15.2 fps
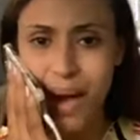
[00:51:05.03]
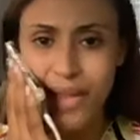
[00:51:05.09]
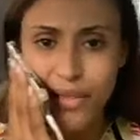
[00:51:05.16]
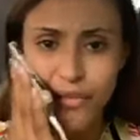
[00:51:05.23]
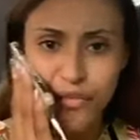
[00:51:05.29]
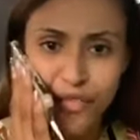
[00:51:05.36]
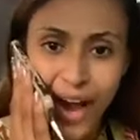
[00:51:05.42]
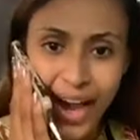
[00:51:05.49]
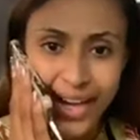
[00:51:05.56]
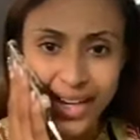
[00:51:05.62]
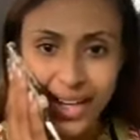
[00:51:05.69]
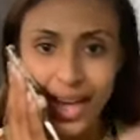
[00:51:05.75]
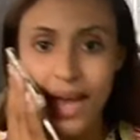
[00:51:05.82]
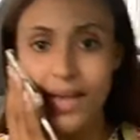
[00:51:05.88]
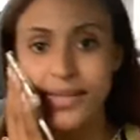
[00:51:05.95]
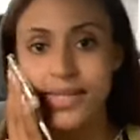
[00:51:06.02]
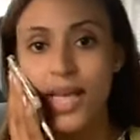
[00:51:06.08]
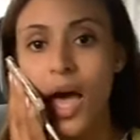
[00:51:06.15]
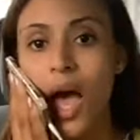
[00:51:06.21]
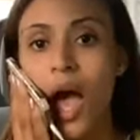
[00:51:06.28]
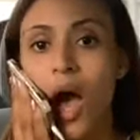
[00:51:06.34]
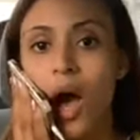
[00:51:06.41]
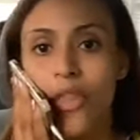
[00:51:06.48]
by the fight. Yes,
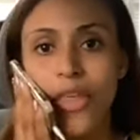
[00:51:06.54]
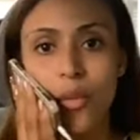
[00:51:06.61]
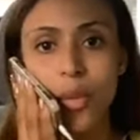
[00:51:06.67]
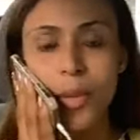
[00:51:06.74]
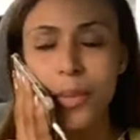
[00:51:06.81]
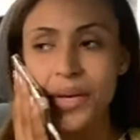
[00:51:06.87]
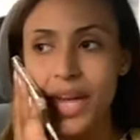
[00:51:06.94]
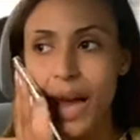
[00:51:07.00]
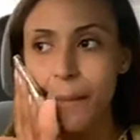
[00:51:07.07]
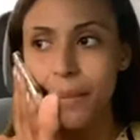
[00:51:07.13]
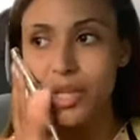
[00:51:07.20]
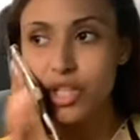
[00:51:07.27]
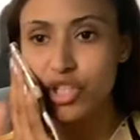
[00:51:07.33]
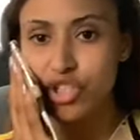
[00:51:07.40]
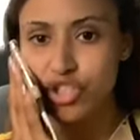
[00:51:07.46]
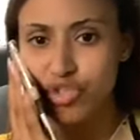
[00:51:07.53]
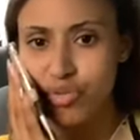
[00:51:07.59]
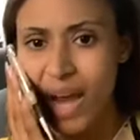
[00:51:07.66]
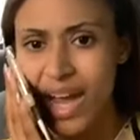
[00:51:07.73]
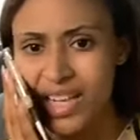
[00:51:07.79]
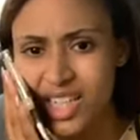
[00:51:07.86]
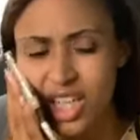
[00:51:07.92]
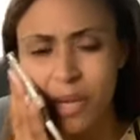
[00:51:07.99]
that we would not be
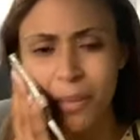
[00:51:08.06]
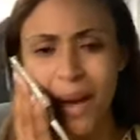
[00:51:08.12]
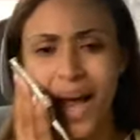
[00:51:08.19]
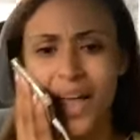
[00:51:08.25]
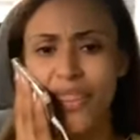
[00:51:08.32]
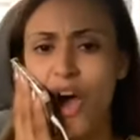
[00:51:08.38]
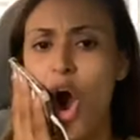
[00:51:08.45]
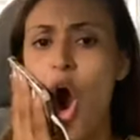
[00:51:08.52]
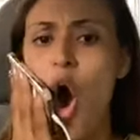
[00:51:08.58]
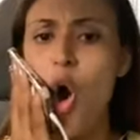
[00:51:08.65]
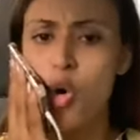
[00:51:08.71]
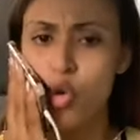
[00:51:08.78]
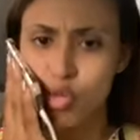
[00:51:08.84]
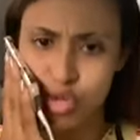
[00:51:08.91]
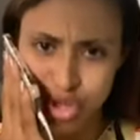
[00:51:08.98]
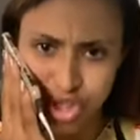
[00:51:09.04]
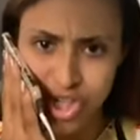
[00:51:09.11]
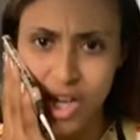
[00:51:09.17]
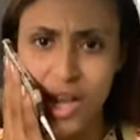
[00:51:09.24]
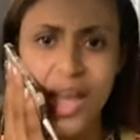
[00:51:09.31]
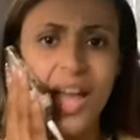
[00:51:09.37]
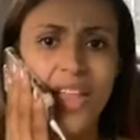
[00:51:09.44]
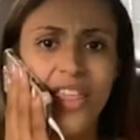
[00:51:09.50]
distracted by the host
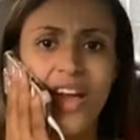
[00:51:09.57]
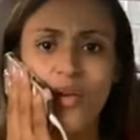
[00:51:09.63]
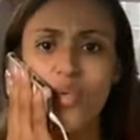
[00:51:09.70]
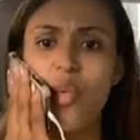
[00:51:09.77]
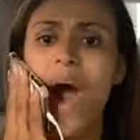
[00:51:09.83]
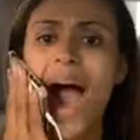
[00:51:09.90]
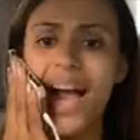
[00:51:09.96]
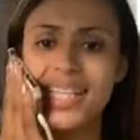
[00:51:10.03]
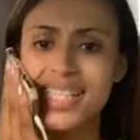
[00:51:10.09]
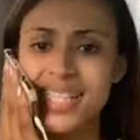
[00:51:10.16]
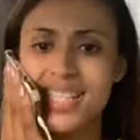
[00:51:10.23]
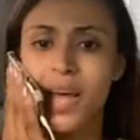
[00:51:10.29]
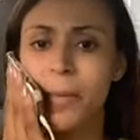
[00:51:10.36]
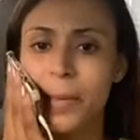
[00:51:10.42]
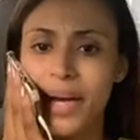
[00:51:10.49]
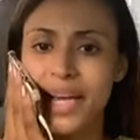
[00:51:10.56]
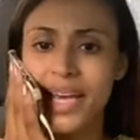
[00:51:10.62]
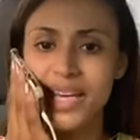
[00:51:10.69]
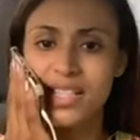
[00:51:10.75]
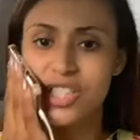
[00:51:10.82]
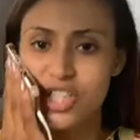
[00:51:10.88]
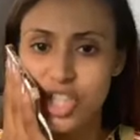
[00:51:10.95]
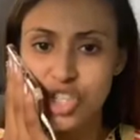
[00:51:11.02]
that rises up
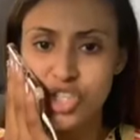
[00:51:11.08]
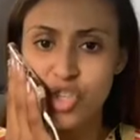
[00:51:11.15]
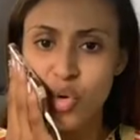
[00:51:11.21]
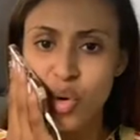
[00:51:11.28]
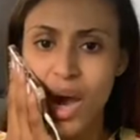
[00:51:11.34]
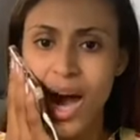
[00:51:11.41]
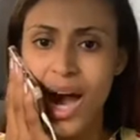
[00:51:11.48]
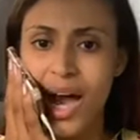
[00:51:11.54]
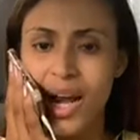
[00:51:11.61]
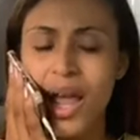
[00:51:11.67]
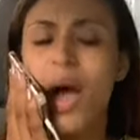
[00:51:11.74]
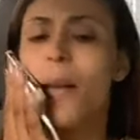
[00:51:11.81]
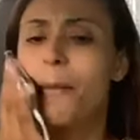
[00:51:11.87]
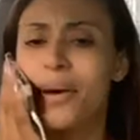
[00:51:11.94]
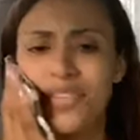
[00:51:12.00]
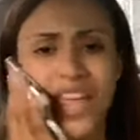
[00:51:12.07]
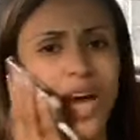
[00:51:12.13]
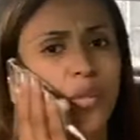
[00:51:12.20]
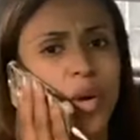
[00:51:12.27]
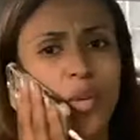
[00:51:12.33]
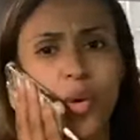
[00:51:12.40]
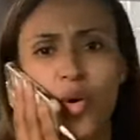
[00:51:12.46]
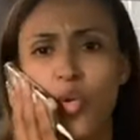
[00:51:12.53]
against us, oh God. But
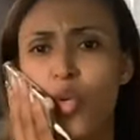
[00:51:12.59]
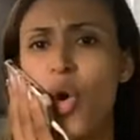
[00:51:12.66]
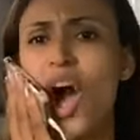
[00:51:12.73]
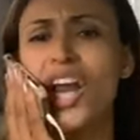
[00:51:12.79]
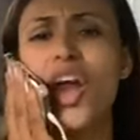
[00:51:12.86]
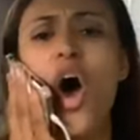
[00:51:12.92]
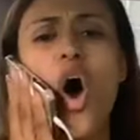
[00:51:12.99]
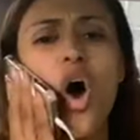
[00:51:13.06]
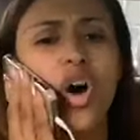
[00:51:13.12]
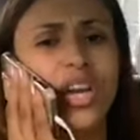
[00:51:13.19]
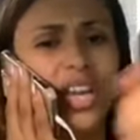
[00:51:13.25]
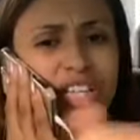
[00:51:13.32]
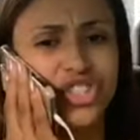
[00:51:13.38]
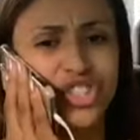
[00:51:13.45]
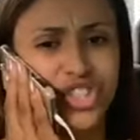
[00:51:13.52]
that we would run on.